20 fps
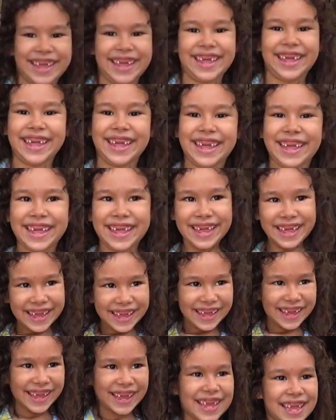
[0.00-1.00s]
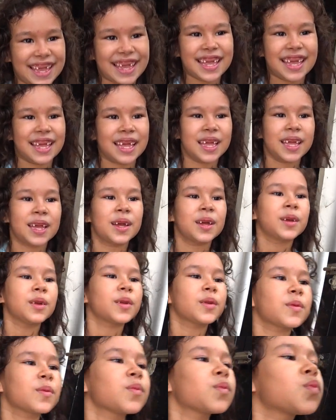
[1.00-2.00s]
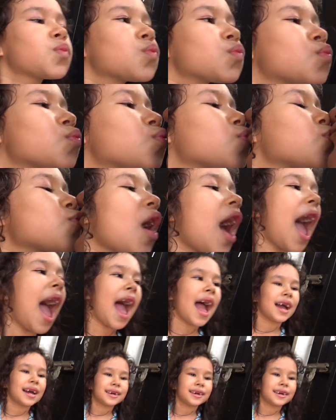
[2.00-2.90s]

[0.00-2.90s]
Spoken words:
nice, sweetheart. Can I have a smooch? Love